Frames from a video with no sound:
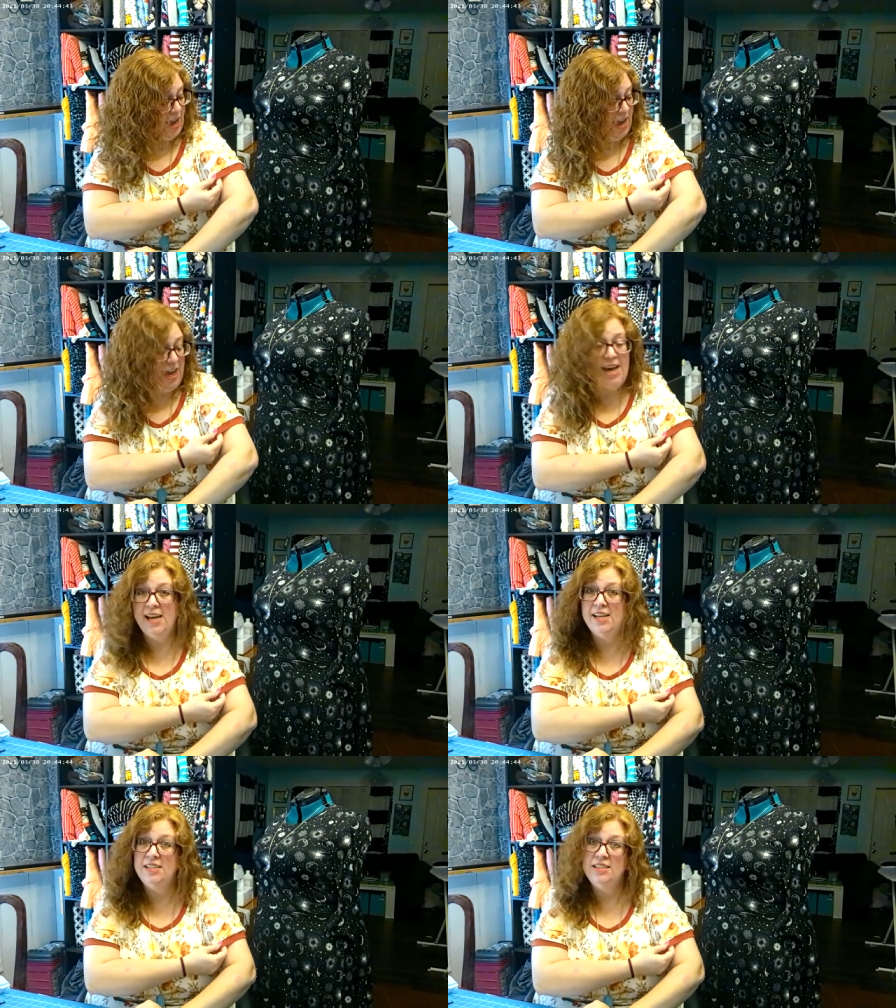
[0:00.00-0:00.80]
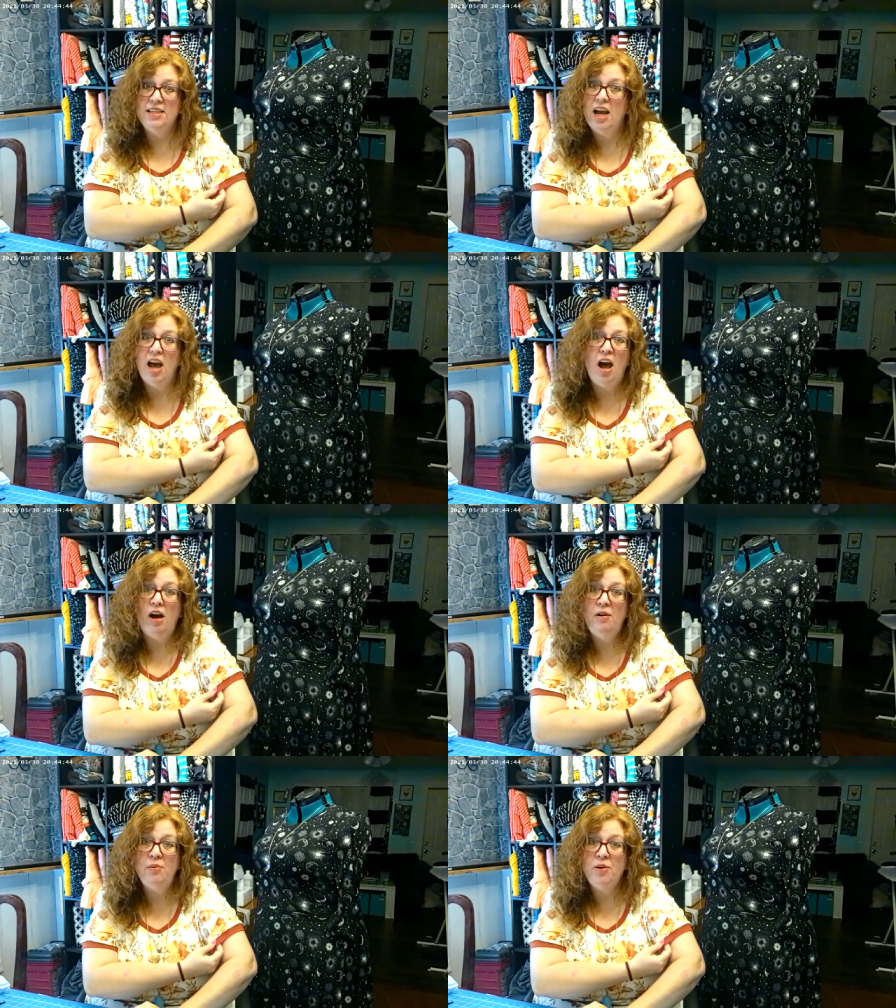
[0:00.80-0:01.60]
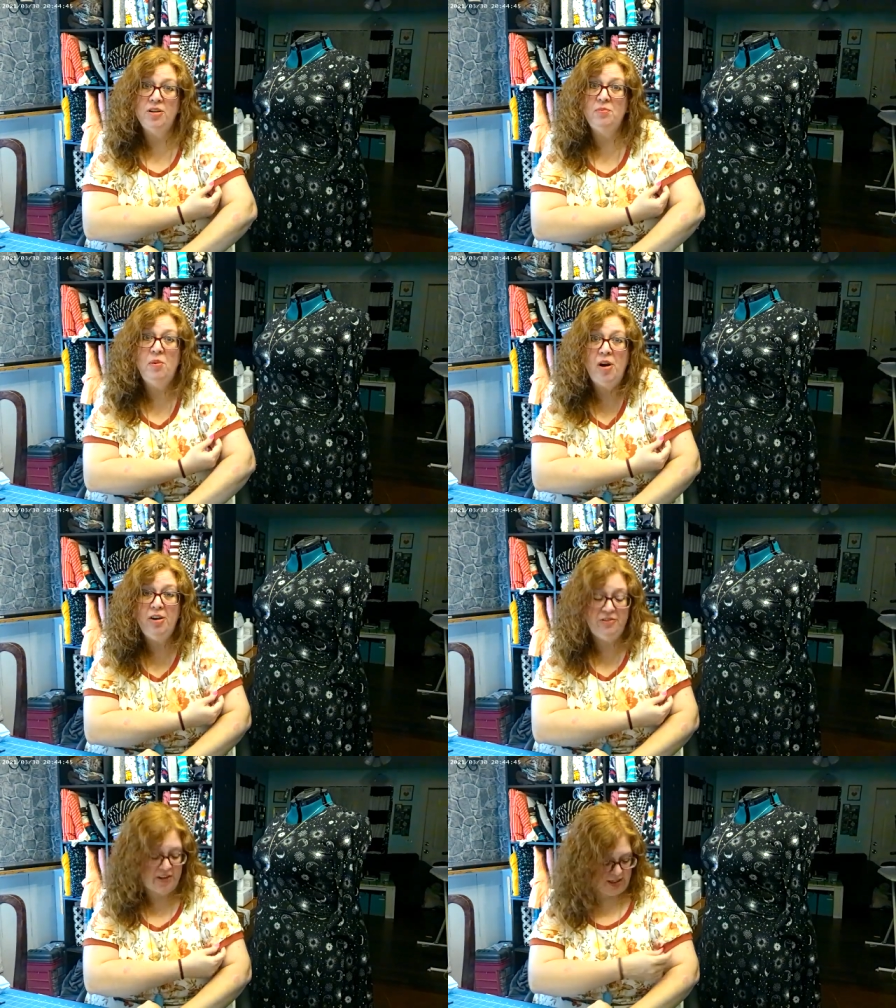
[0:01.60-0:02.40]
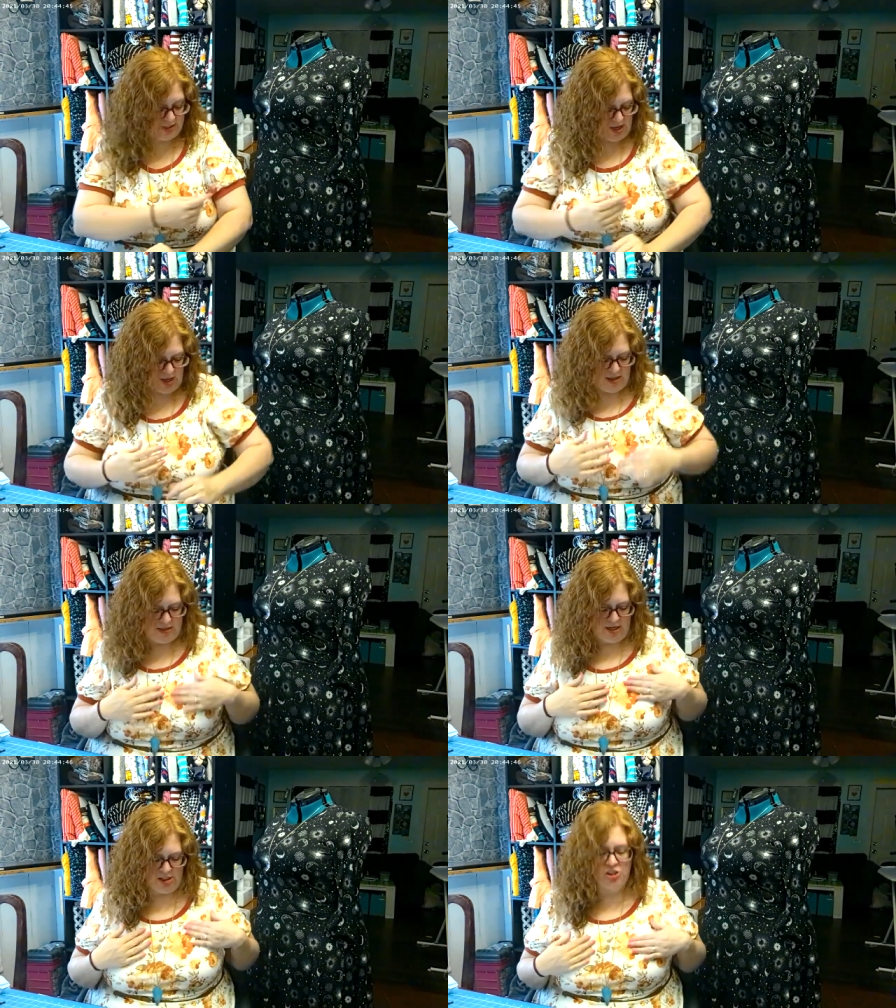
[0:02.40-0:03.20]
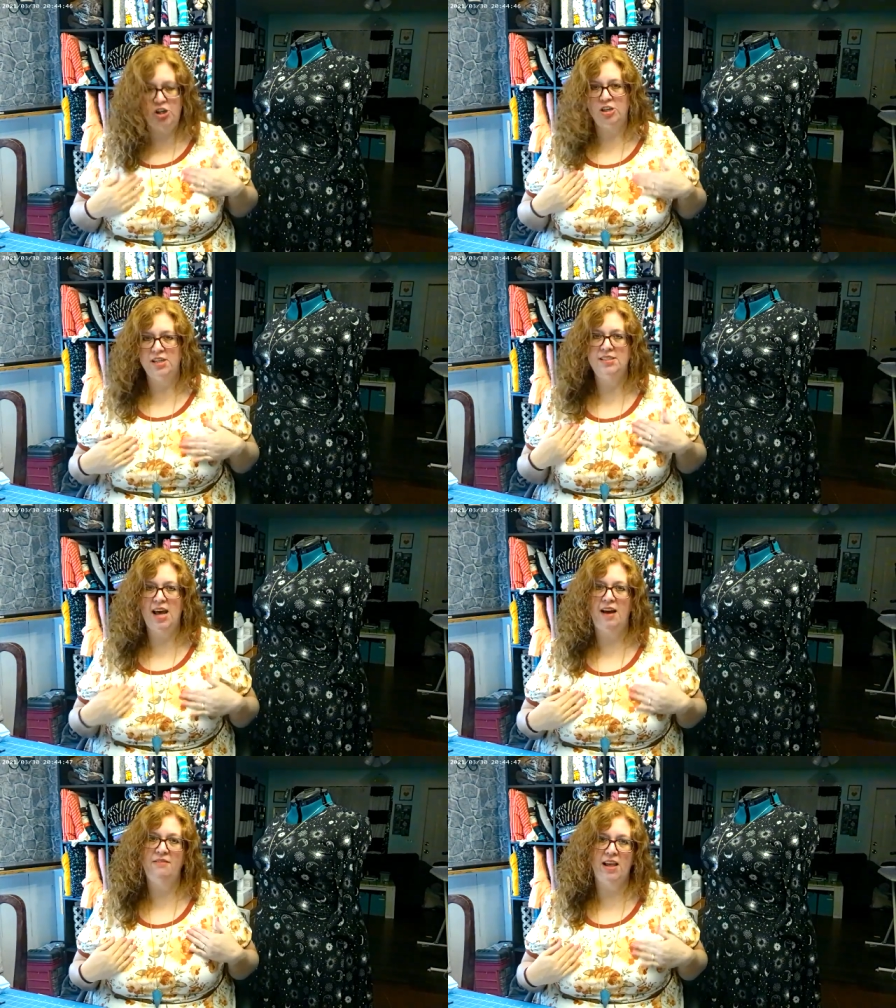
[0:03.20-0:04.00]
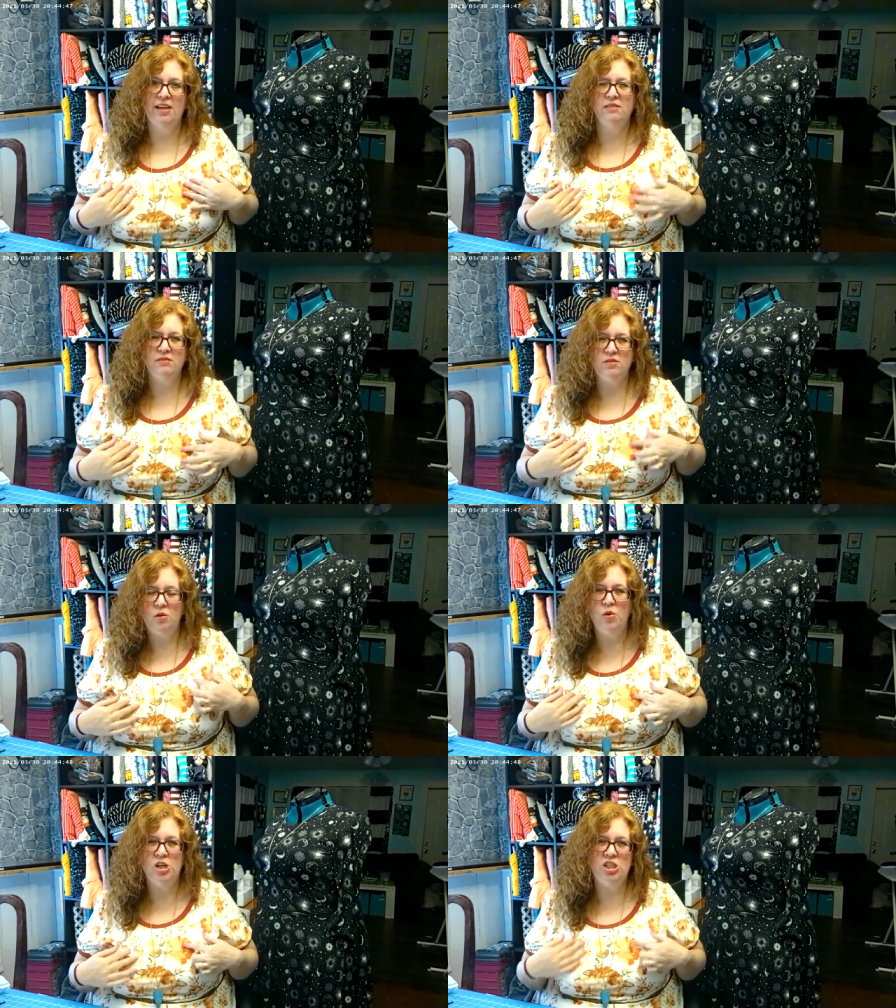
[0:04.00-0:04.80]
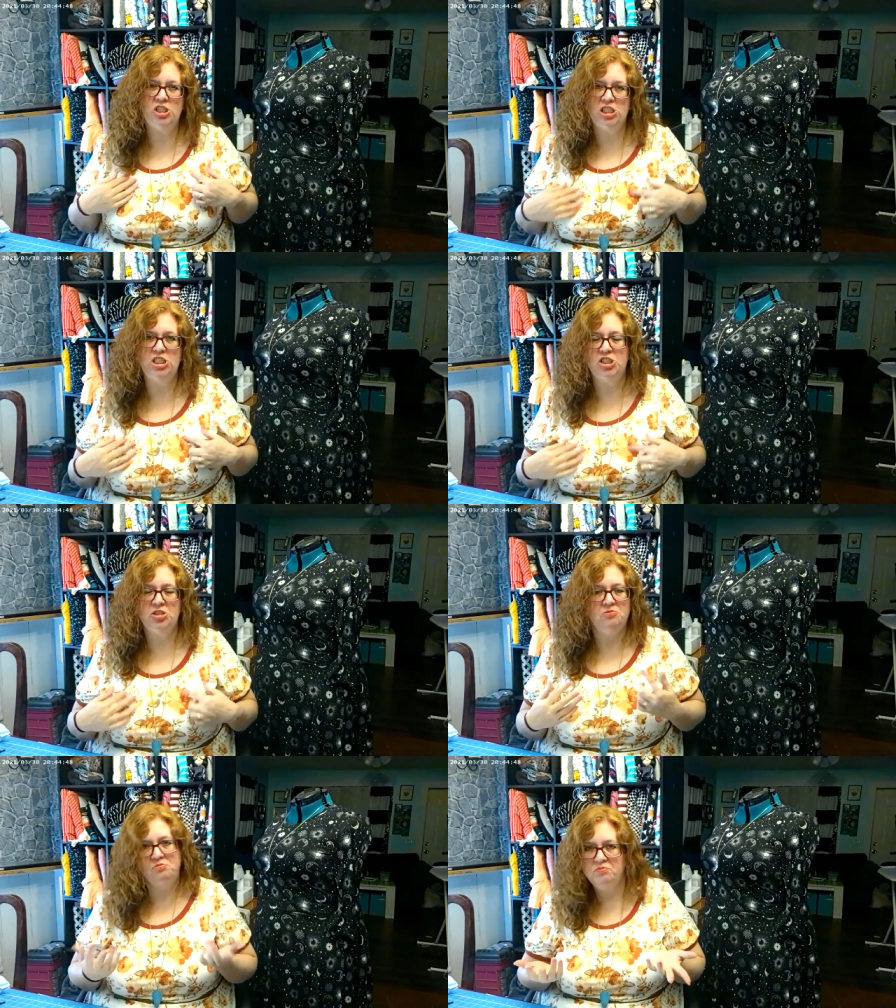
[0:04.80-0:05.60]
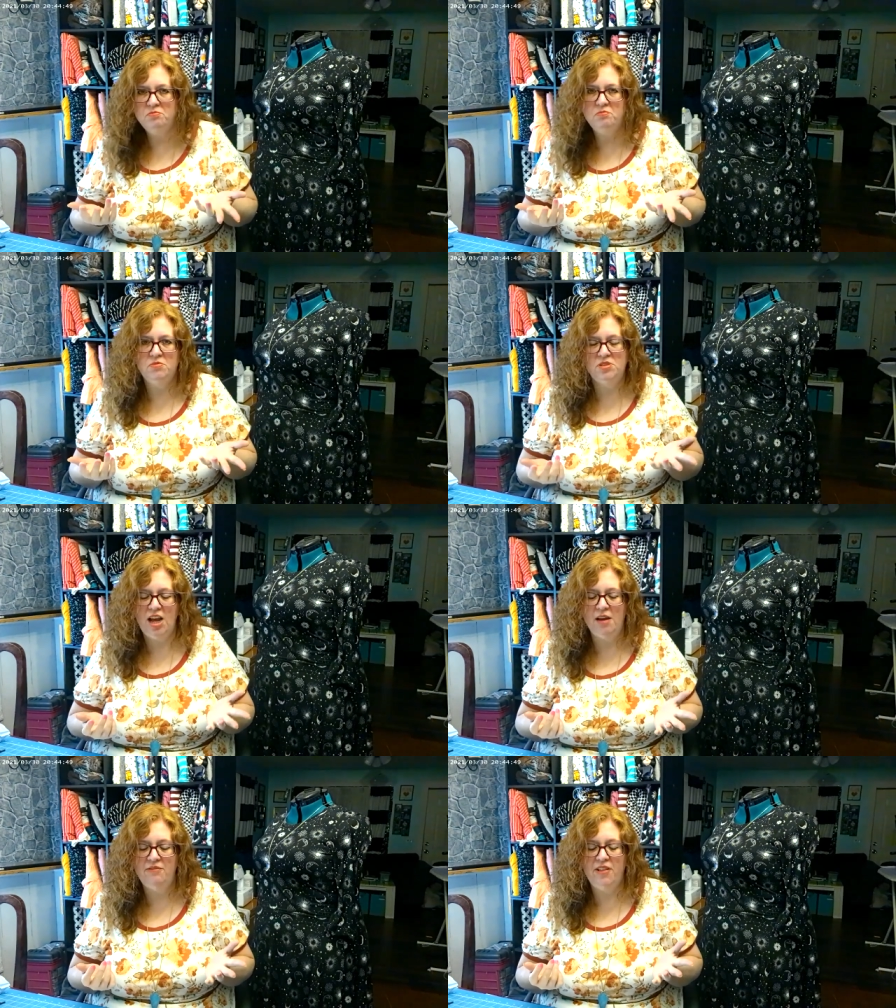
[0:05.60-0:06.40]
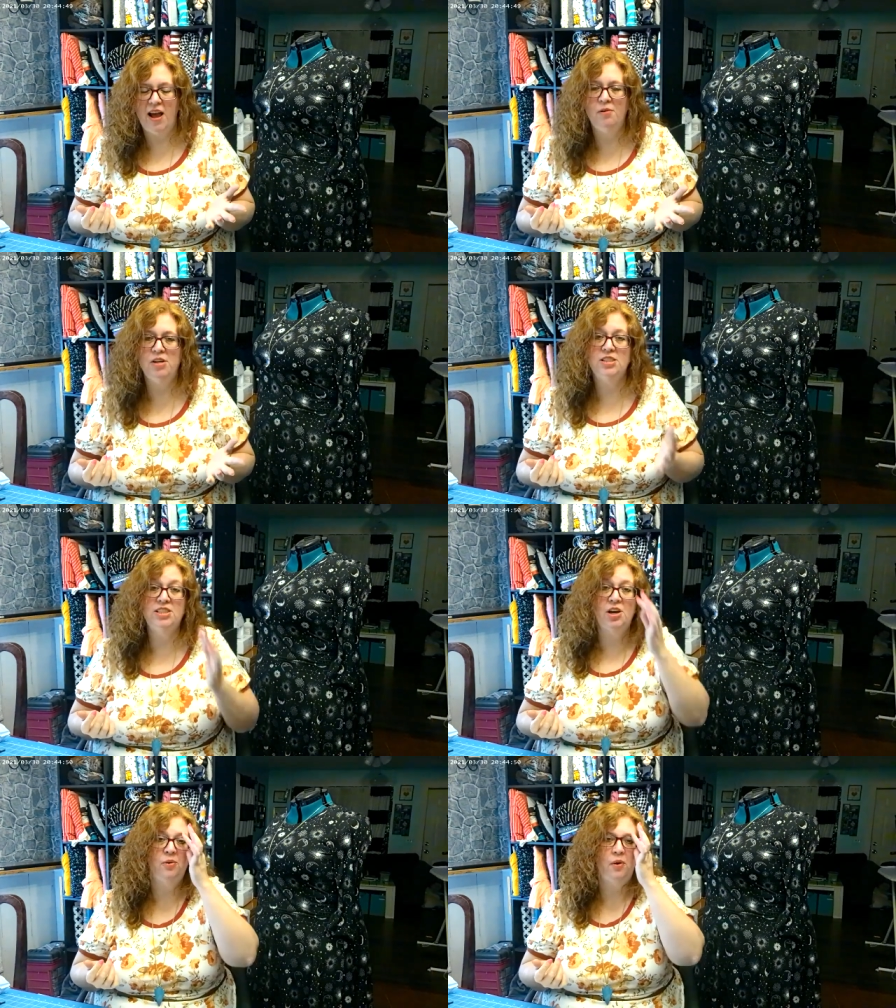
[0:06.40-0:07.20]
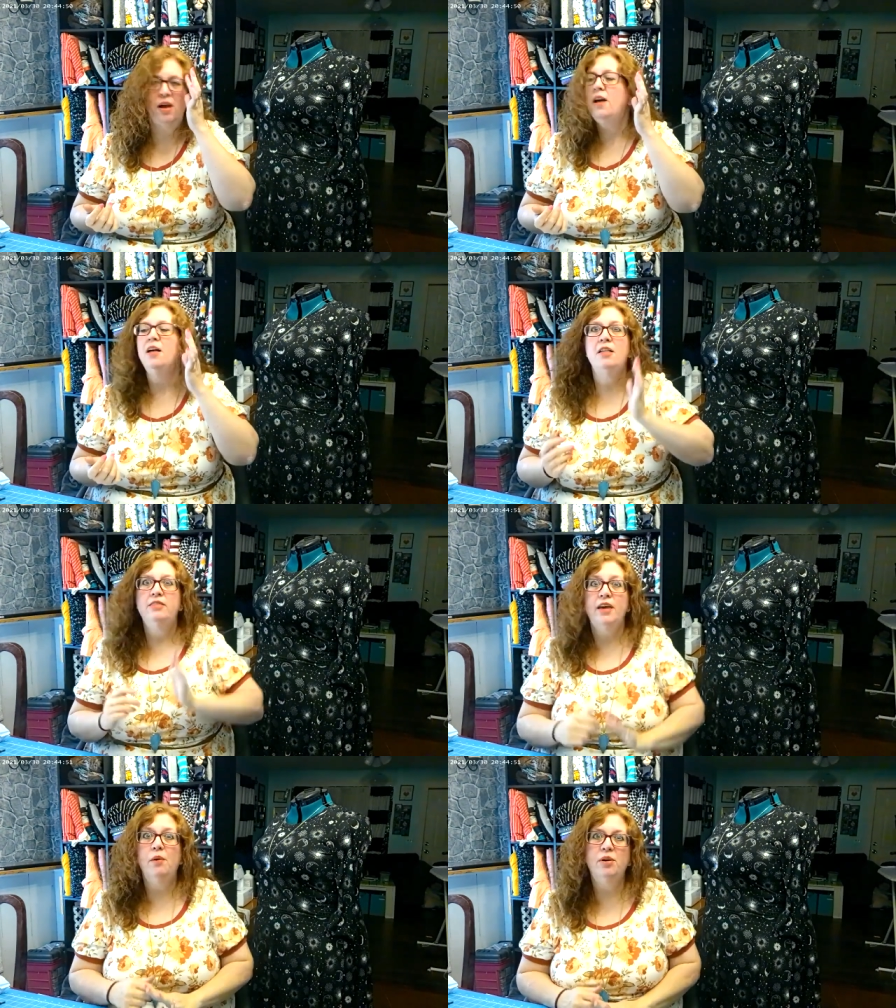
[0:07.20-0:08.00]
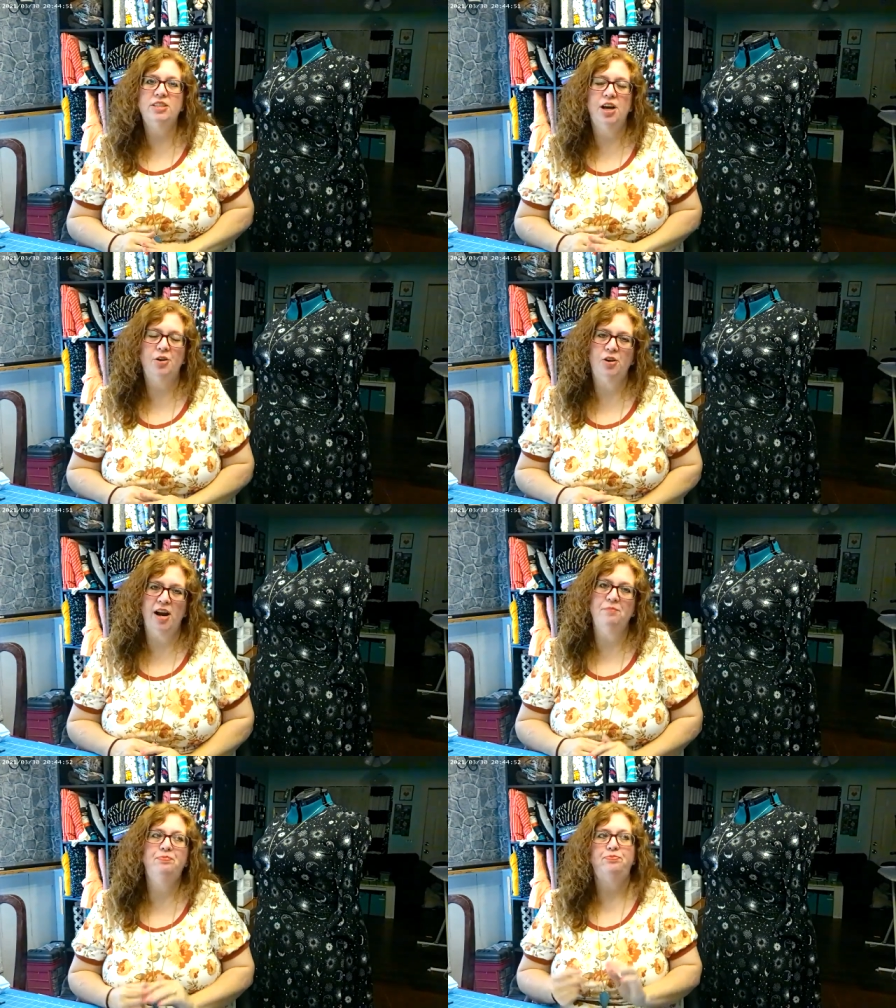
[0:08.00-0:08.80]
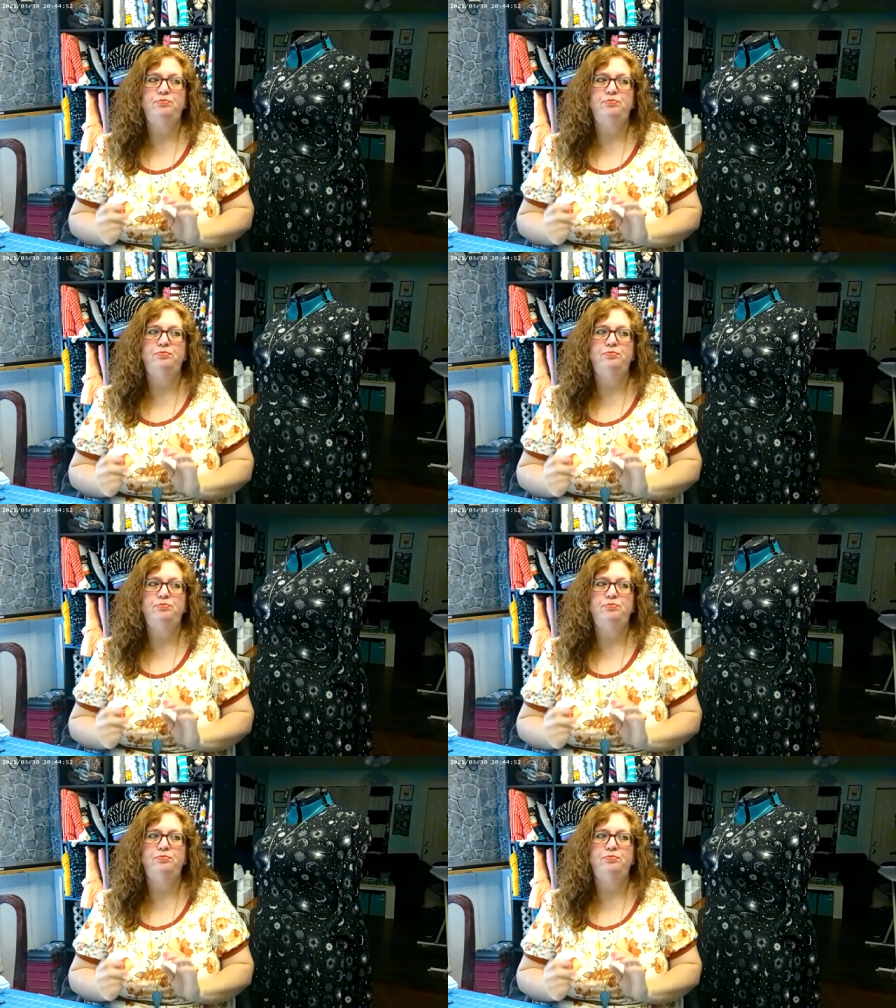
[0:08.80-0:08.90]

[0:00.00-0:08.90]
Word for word: And oh, it worked perfect. The shirt does have like orangish type flowers, so that worked out great.